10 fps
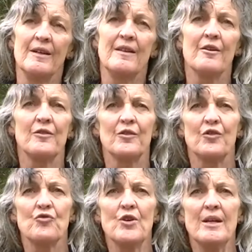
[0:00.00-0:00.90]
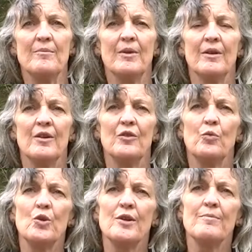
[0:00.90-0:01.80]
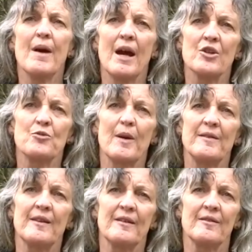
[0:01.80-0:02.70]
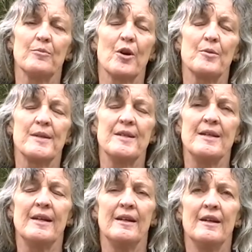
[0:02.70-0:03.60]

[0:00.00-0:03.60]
There is a stream and a wooded marsh bisects the property